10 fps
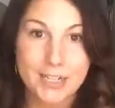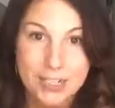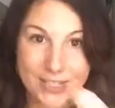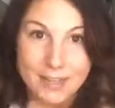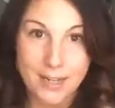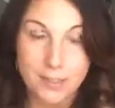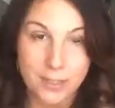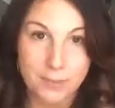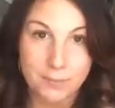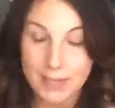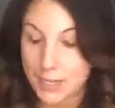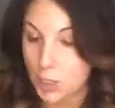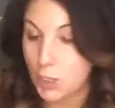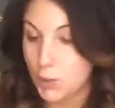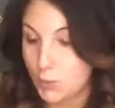to center,
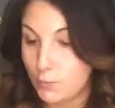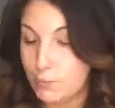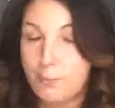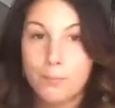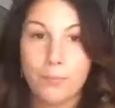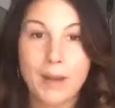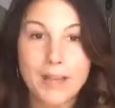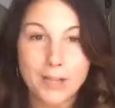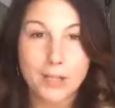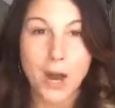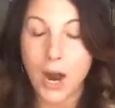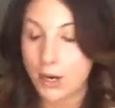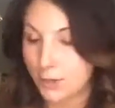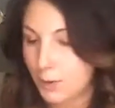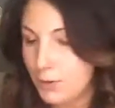meaning you, right in your
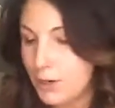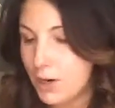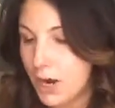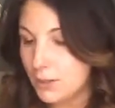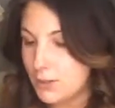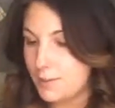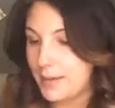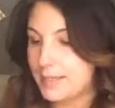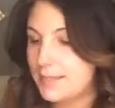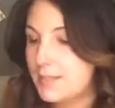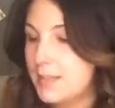heart. Go to your heart space.